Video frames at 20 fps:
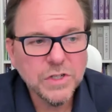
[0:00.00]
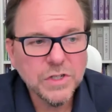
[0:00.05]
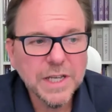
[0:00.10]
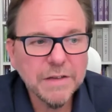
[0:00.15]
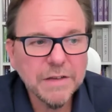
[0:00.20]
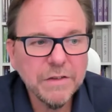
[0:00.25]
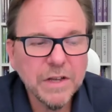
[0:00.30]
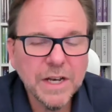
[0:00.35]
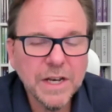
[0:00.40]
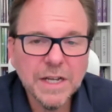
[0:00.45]
just to
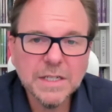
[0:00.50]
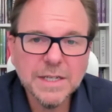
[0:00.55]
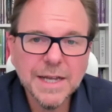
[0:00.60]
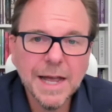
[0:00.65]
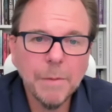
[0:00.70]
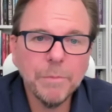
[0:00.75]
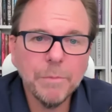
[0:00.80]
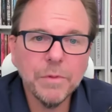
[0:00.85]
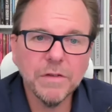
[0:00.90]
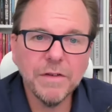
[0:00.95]
give you an
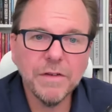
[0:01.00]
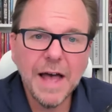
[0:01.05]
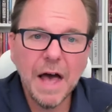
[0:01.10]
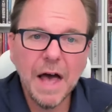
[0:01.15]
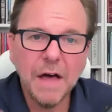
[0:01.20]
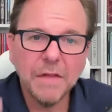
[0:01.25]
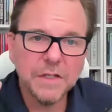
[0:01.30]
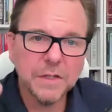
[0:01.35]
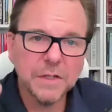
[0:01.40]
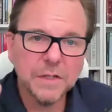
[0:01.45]
example of
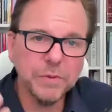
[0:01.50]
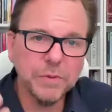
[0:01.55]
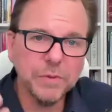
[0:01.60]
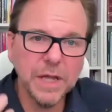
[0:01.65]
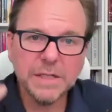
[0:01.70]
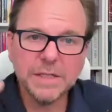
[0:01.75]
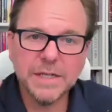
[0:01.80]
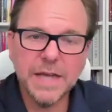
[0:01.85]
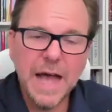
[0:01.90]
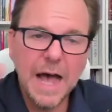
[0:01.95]
how this
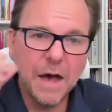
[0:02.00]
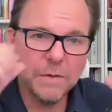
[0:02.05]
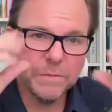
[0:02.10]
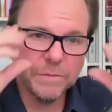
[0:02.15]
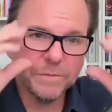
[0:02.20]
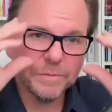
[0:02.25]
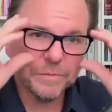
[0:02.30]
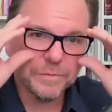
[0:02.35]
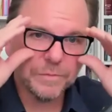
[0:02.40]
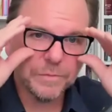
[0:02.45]
plays
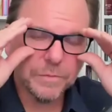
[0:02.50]
out,